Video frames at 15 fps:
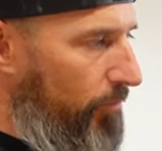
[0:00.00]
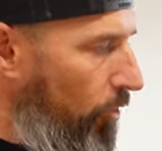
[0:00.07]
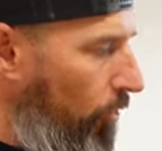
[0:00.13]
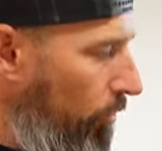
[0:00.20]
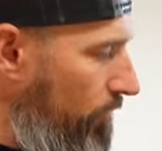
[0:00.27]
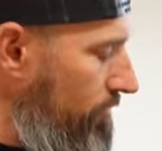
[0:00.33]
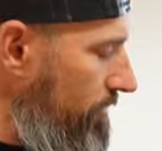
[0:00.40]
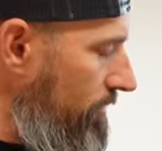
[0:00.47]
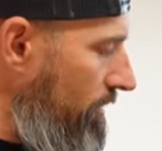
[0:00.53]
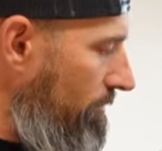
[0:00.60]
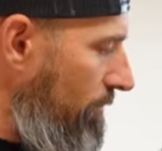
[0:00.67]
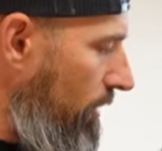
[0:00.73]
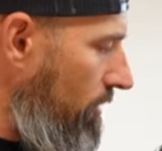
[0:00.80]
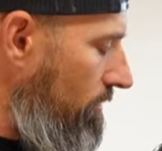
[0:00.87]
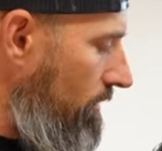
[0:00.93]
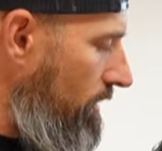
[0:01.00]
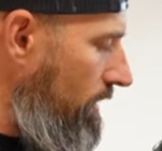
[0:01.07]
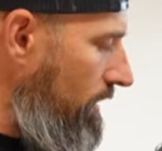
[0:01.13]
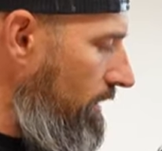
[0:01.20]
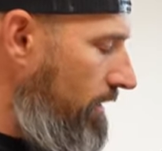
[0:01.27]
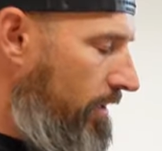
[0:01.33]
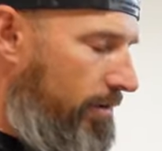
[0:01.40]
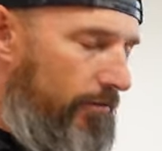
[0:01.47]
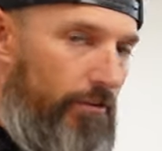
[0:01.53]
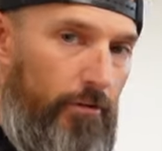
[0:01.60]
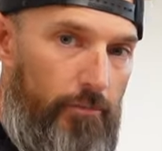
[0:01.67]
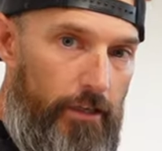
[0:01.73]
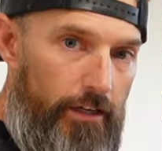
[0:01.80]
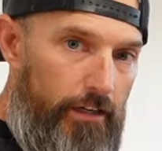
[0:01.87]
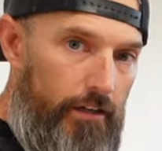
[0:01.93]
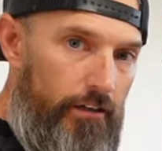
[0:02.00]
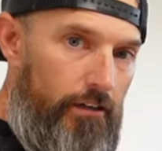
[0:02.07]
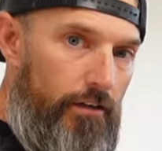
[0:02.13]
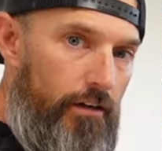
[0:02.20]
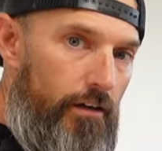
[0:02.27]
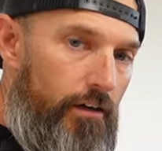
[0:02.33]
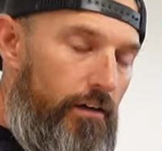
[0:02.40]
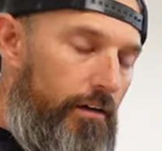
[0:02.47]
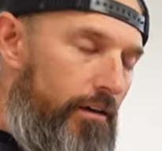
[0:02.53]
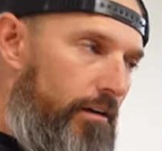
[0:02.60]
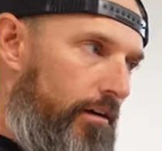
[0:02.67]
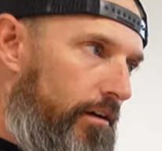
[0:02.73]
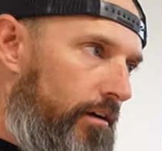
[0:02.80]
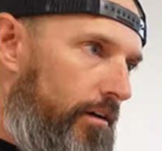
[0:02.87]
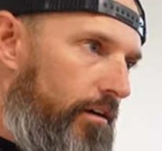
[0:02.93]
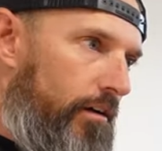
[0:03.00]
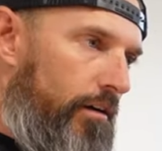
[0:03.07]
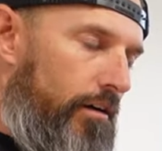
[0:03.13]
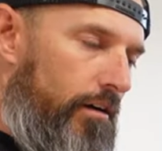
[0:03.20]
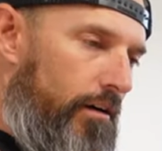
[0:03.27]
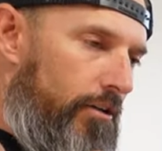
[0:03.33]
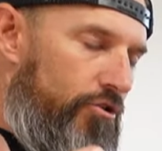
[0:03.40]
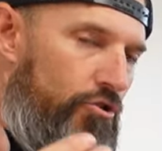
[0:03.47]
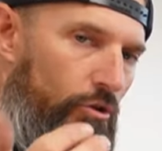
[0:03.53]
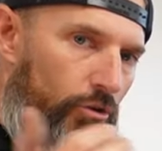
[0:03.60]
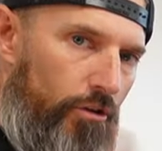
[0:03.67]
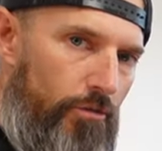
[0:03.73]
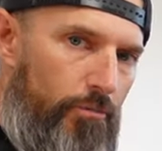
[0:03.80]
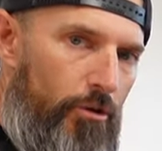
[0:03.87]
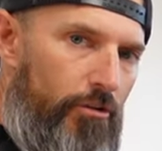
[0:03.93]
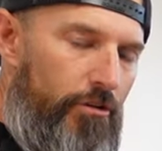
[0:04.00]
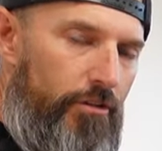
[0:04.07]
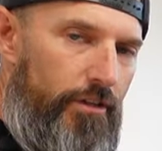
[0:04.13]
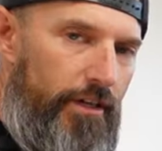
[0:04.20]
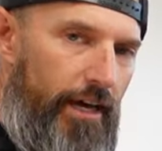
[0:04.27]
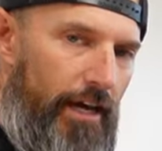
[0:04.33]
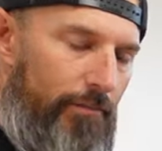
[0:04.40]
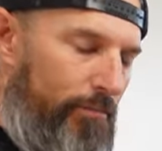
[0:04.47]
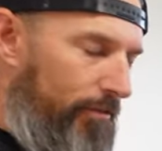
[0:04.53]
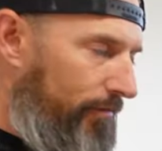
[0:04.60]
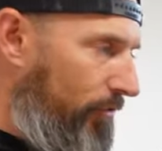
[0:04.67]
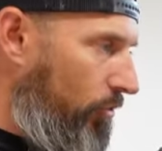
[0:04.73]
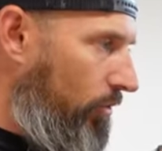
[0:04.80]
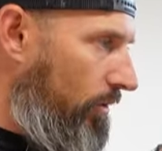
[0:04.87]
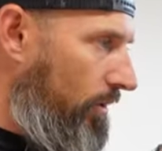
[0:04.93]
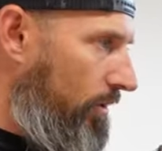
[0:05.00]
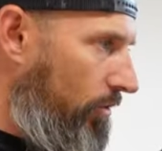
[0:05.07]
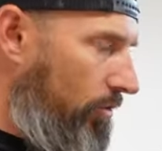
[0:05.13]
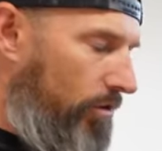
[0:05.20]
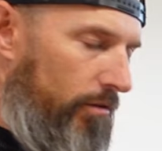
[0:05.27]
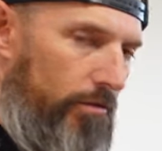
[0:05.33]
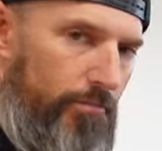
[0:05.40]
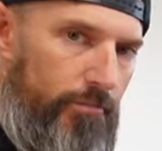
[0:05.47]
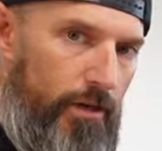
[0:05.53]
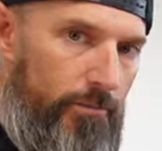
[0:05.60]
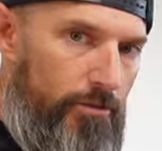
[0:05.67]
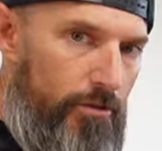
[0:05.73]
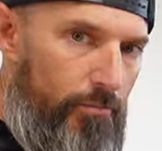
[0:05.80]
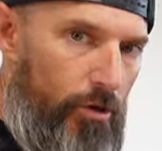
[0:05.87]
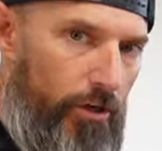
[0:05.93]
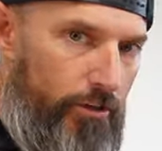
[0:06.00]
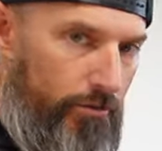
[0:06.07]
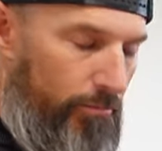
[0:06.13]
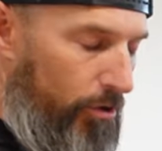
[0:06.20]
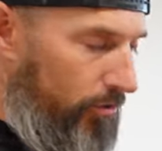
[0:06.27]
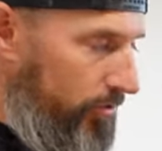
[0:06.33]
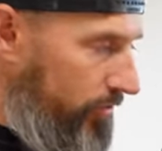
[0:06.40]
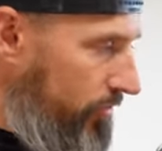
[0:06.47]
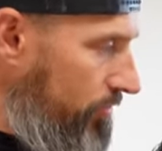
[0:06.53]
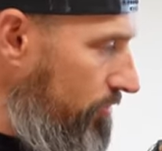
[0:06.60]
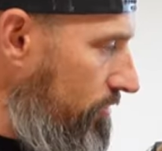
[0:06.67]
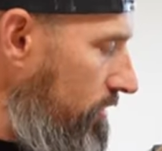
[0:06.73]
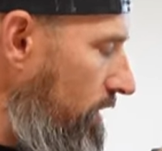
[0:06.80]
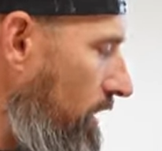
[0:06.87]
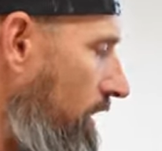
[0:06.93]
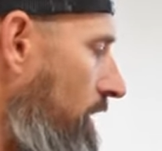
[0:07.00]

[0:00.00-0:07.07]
holes in your boat from like a trolling motor that you had before, or maybe you bought your boat used,